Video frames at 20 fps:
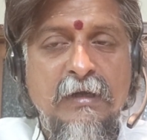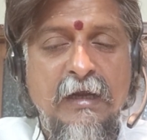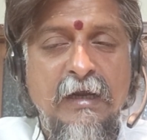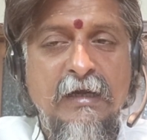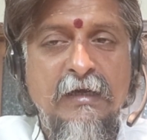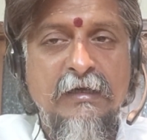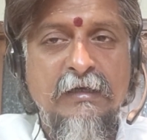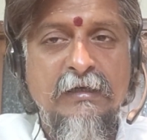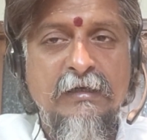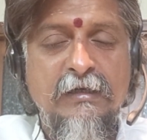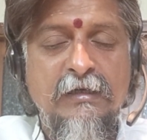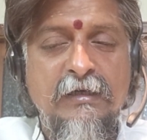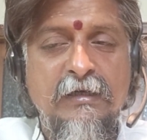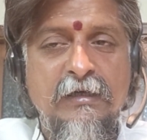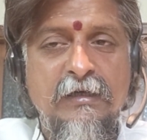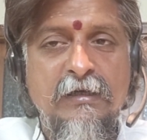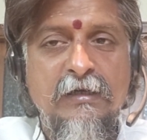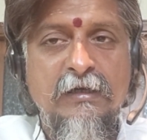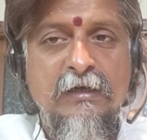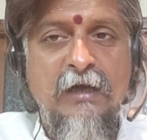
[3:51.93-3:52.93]
and
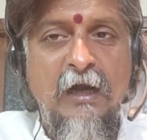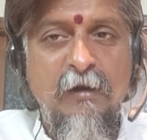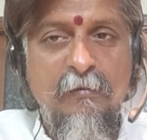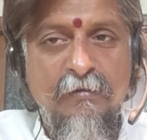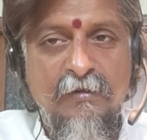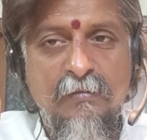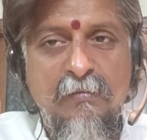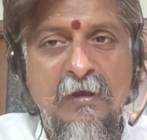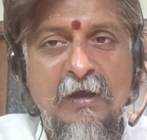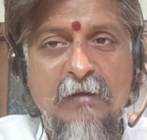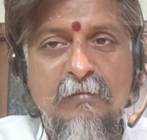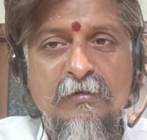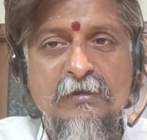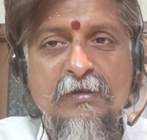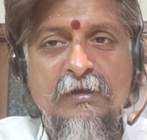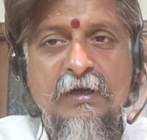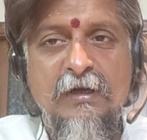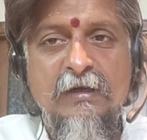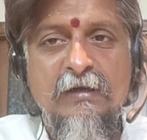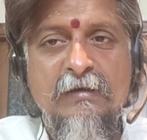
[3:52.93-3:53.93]
Ganapati
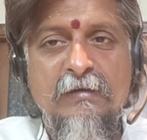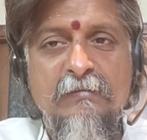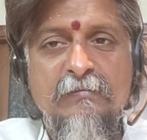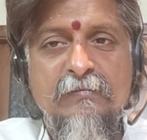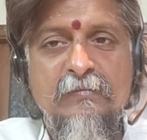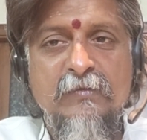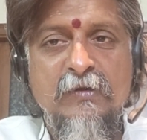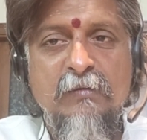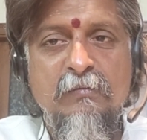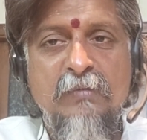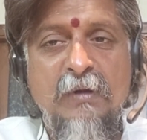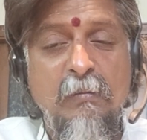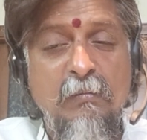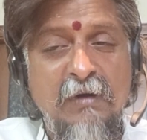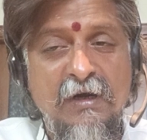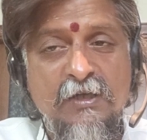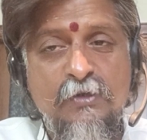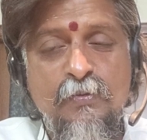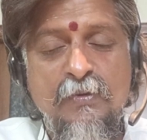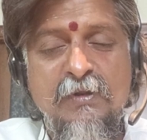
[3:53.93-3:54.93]
Mahamantra,
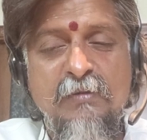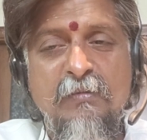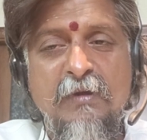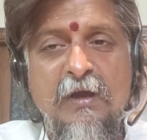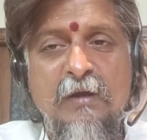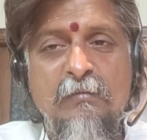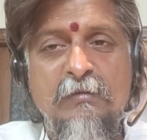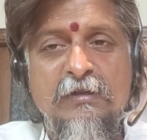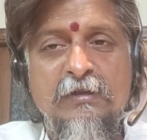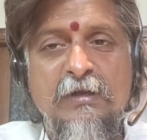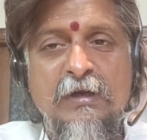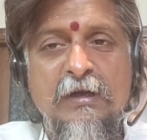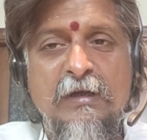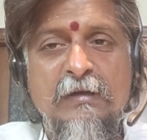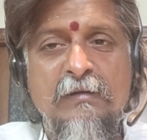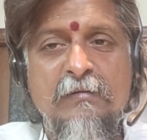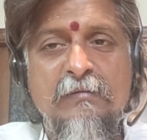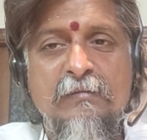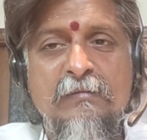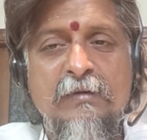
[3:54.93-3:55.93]
Brahmanaswati
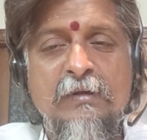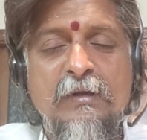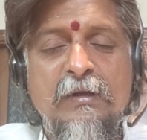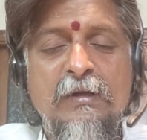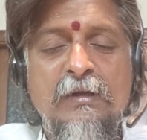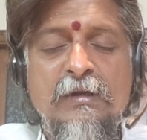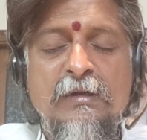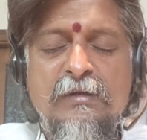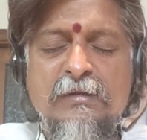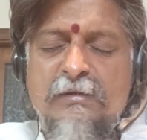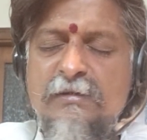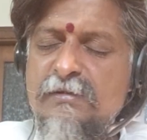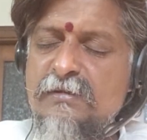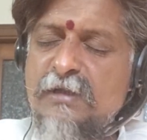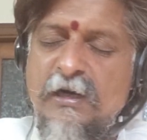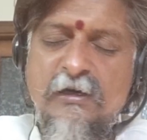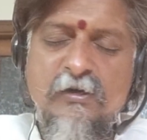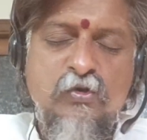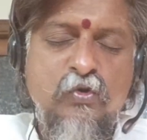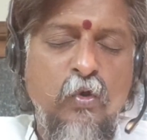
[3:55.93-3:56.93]
Mahamantra.
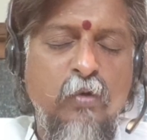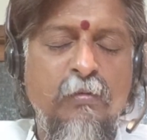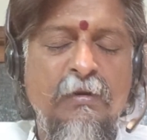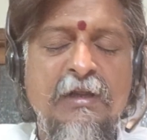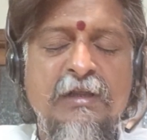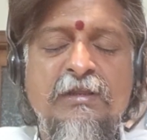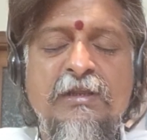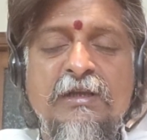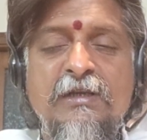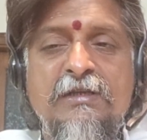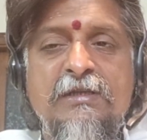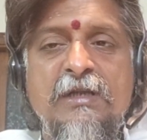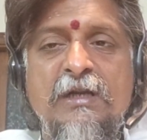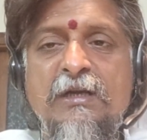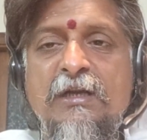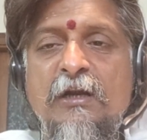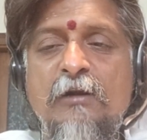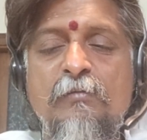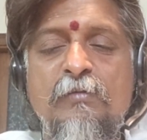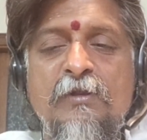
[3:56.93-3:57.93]
There are so many things
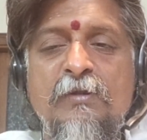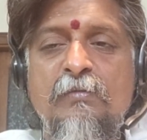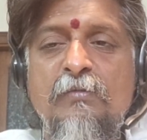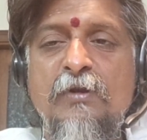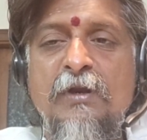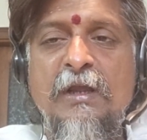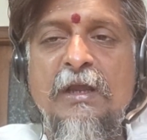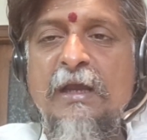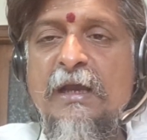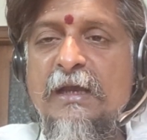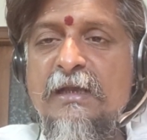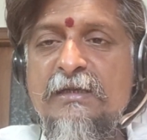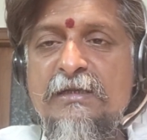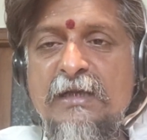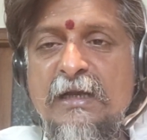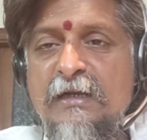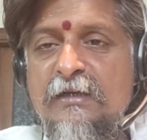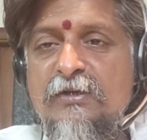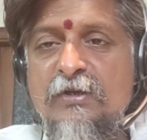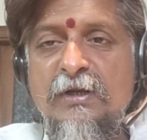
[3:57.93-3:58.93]
that Ganapati Muni
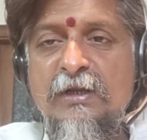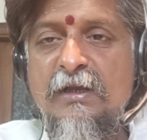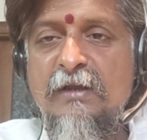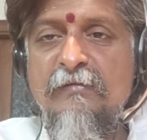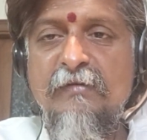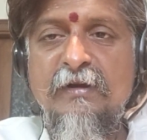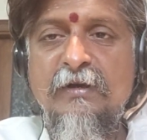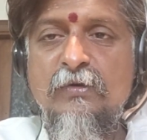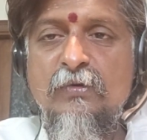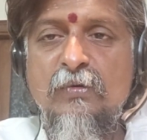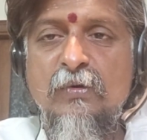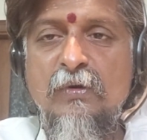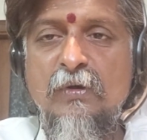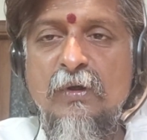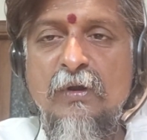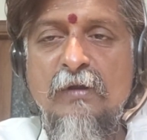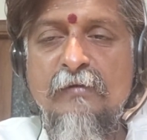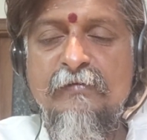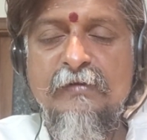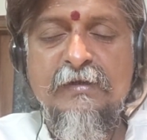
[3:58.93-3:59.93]
has actually given to
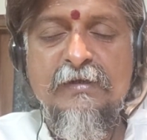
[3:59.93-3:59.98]
all